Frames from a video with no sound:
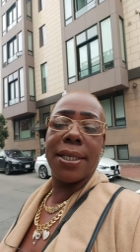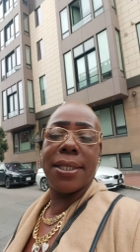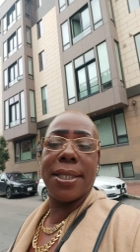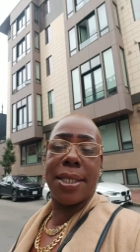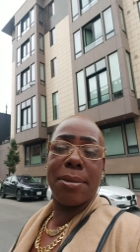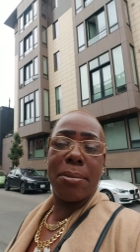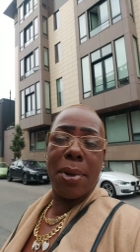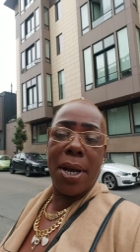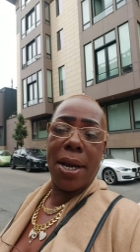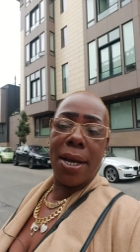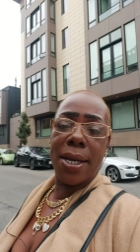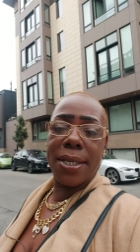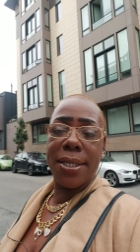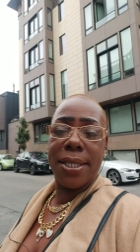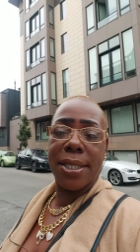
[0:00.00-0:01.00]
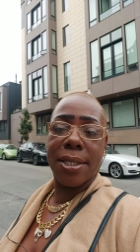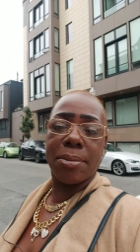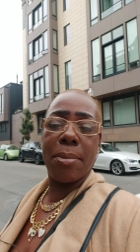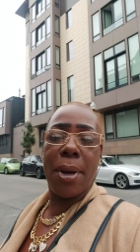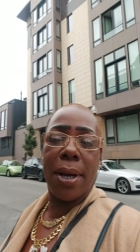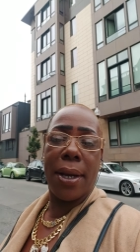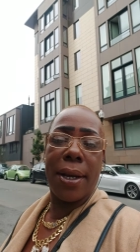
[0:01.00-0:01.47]
It's mine. It's
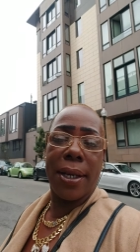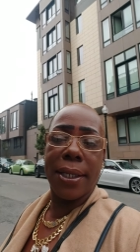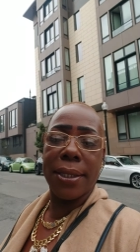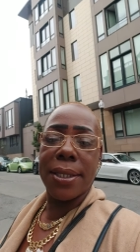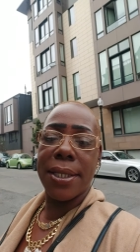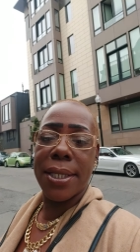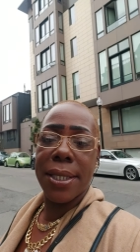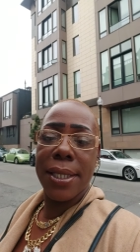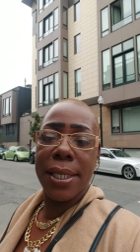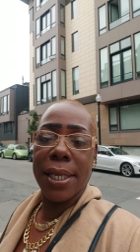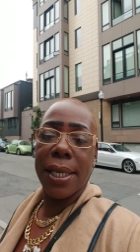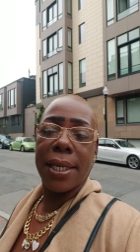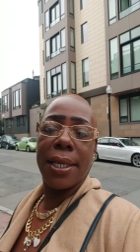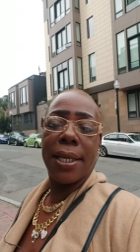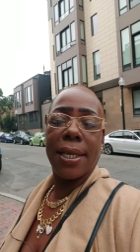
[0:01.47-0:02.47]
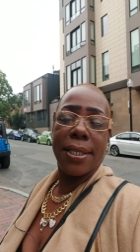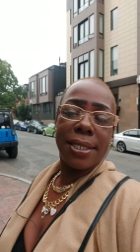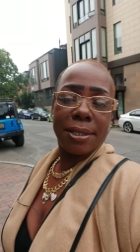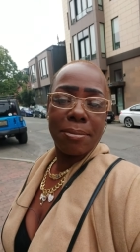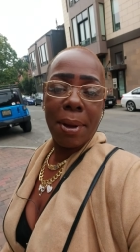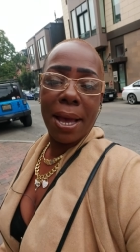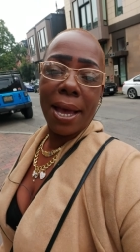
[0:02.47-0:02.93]
mine
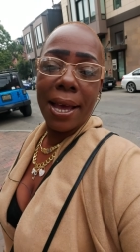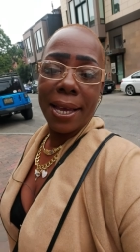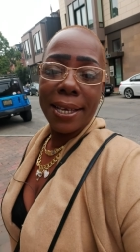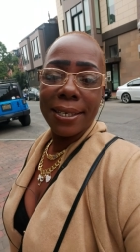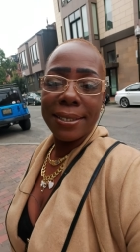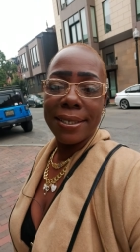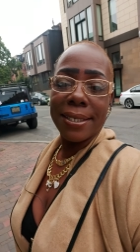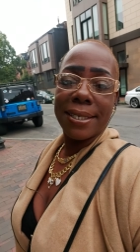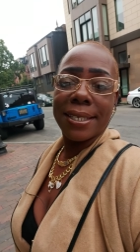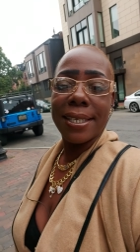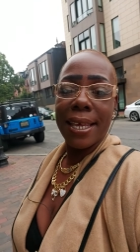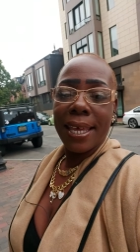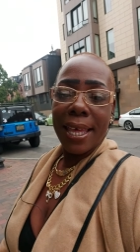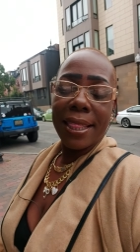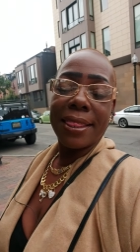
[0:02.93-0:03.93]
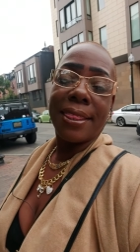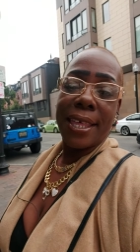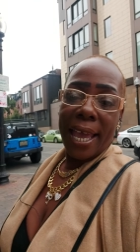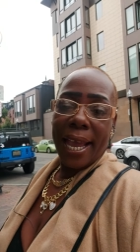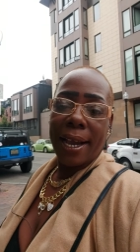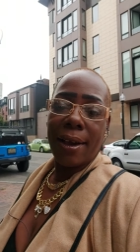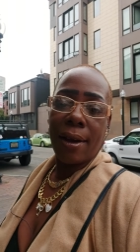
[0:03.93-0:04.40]
it's mine.
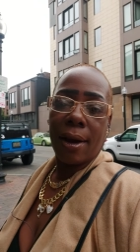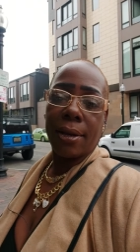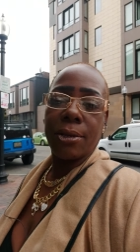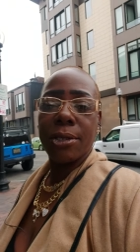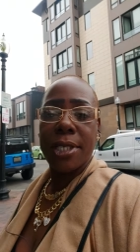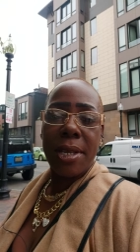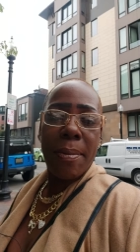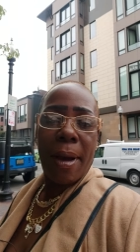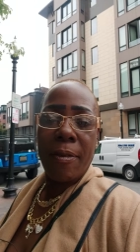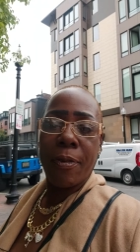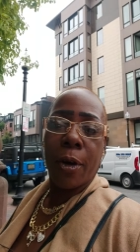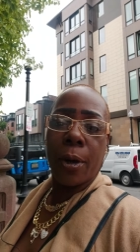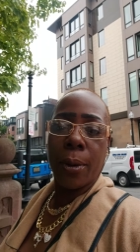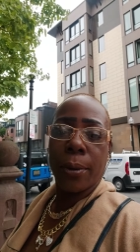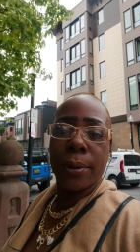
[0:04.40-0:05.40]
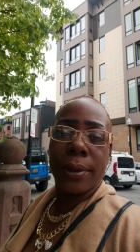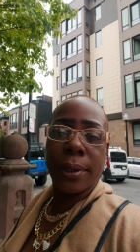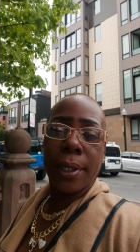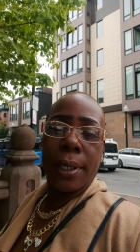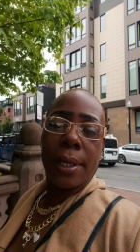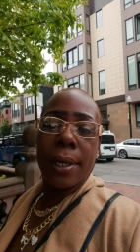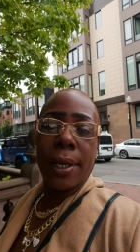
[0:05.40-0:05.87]
That car, you see my phone?
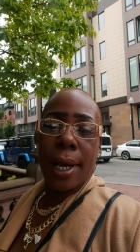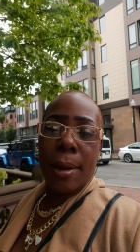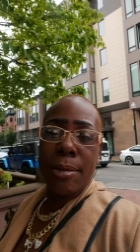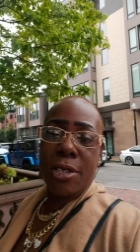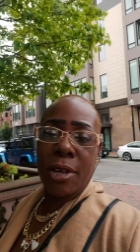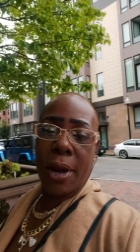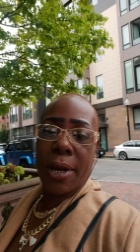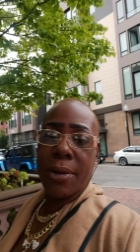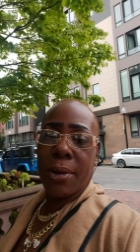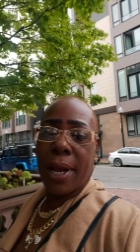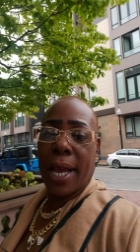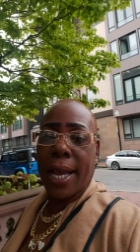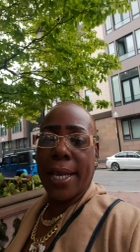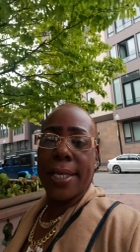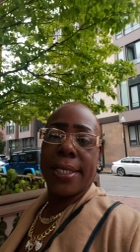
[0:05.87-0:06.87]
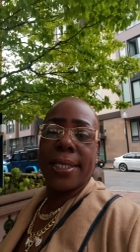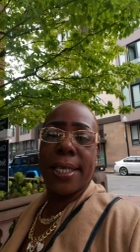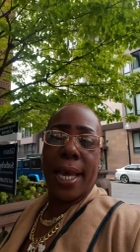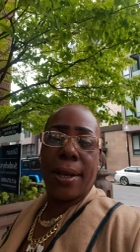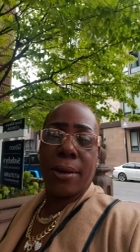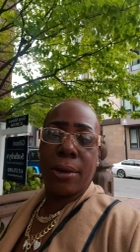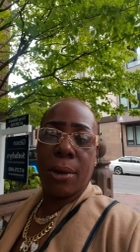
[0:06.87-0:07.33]
I'm sorry, you guys.
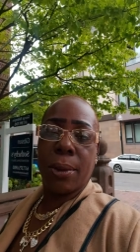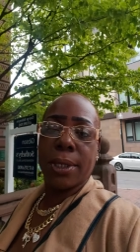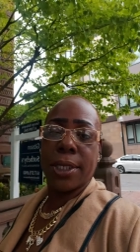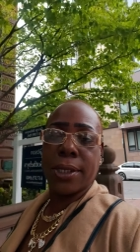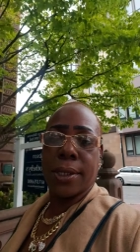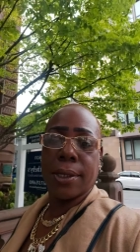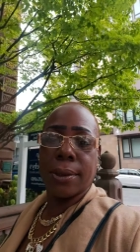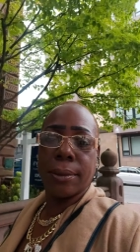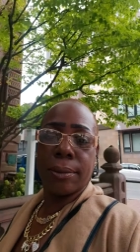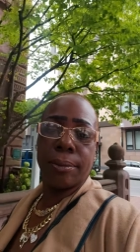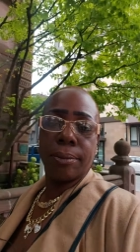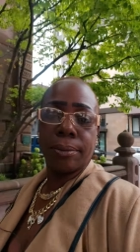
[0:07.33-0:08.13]
I don't know what to do.